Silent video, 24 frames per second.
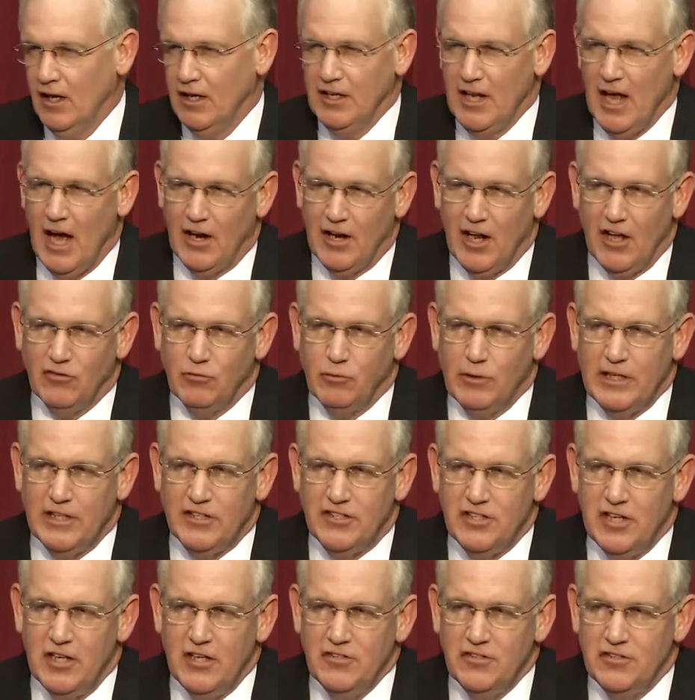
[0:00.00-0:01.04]
Now, and as we
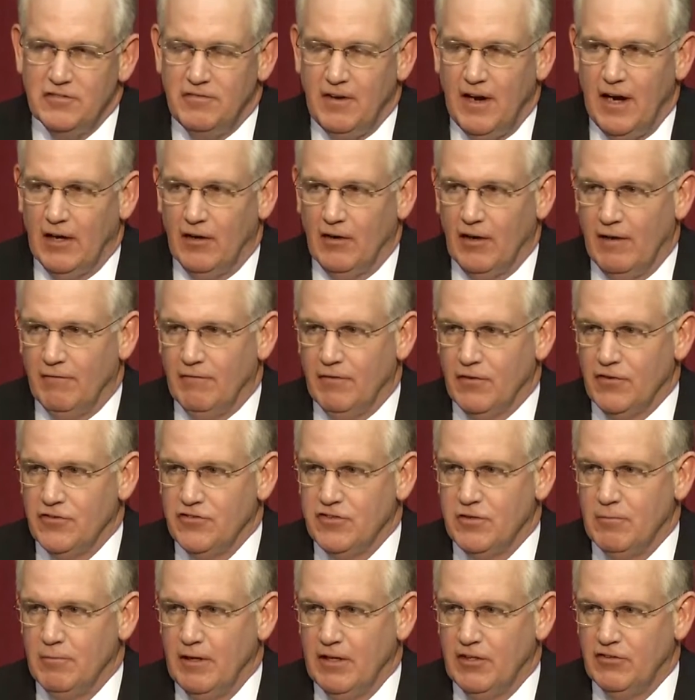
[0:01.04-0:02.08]
intensify our efforts
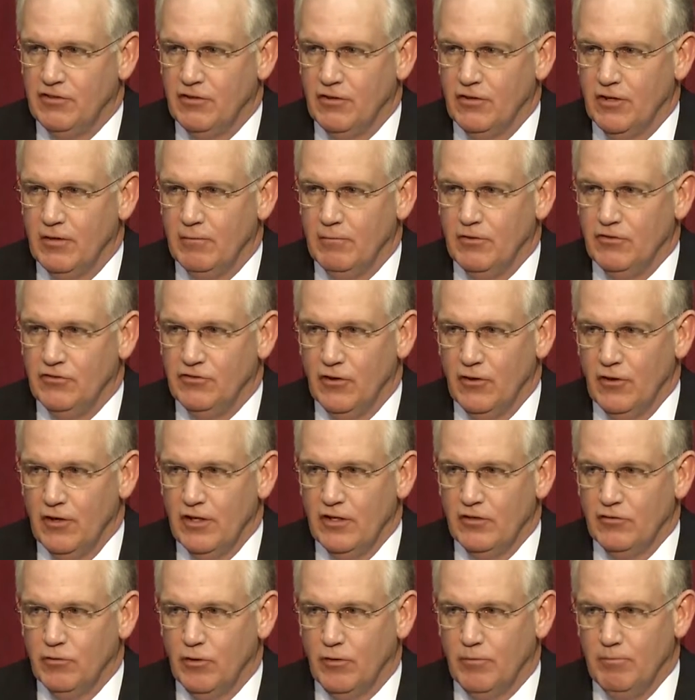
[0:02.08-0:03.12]
to make sure that
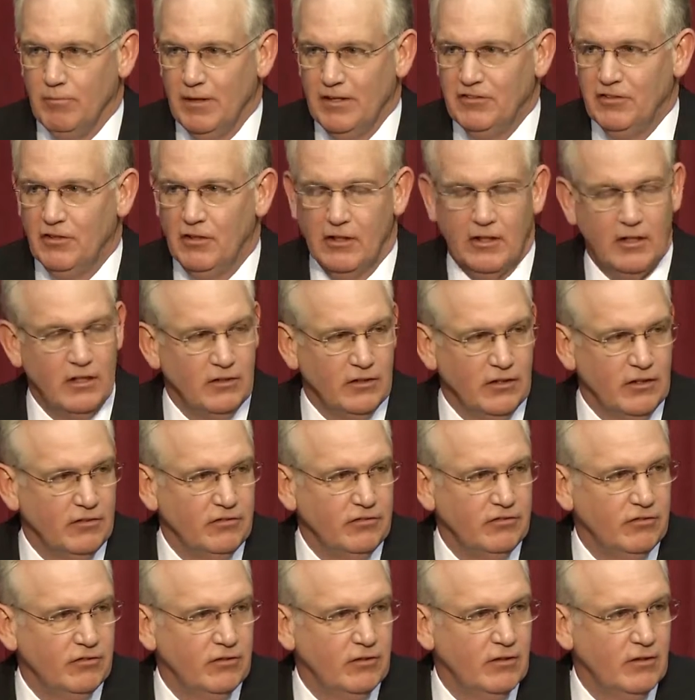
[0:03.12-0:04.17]
Missourians with mental
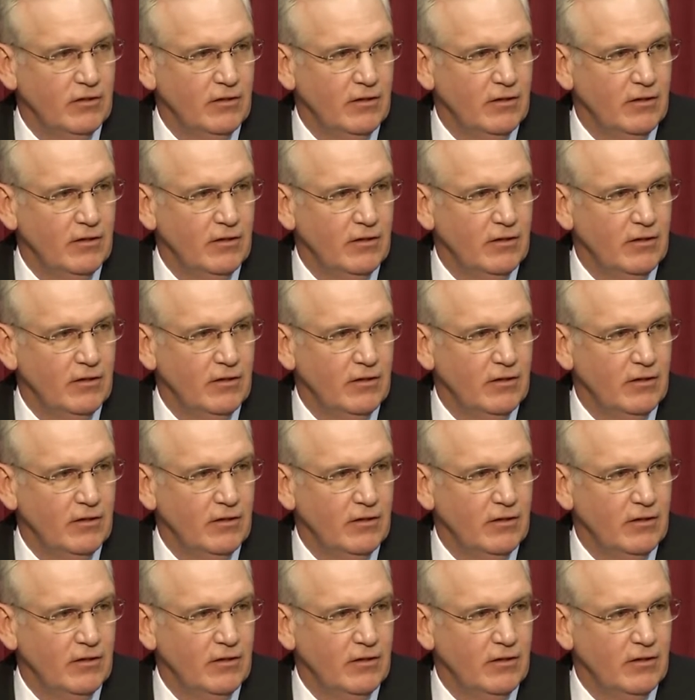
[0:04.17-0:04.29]
illness